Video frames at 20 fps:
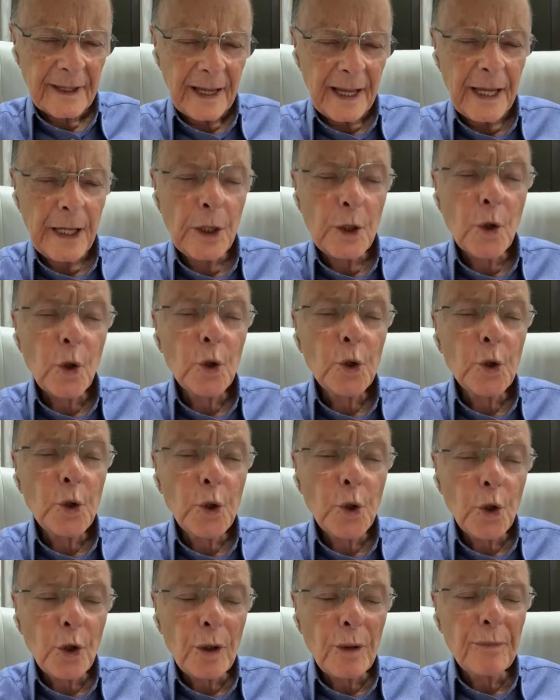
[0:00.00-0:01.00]
In the
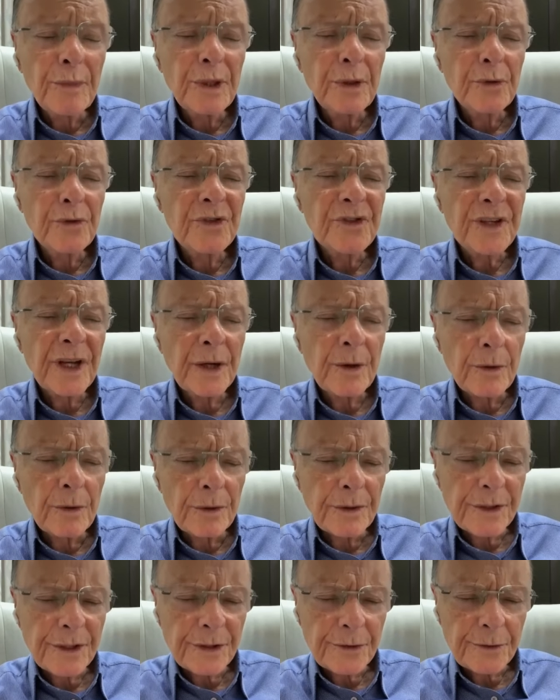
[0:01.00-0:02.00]
name of the
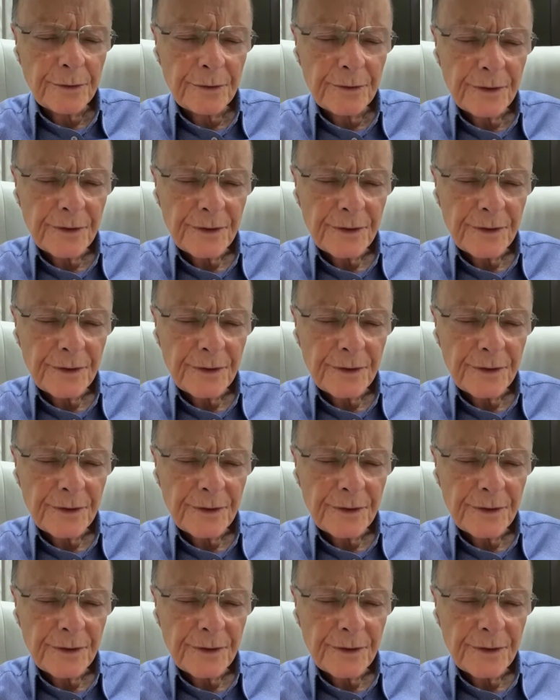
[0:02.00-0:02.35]
Lord Jesus